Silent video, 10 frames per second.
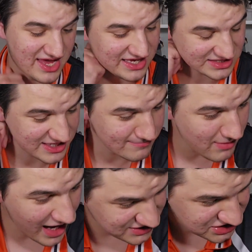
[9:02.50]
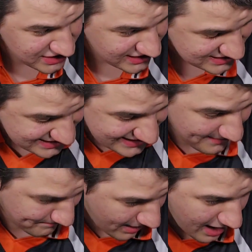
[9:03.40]
Like, Tamashii Nation's
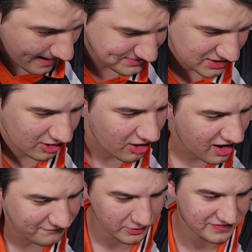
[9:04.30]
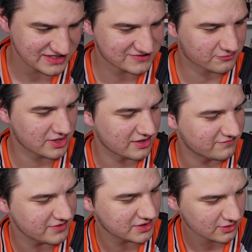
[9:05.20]
like popped off with this
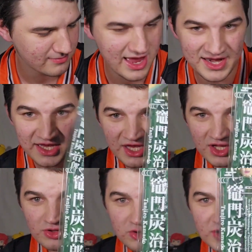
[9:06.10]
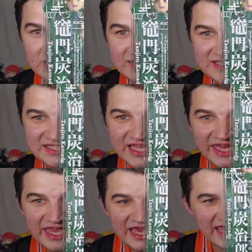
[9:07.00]
freaking figure, man. Look at this
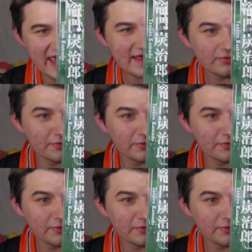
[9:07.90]
thing. It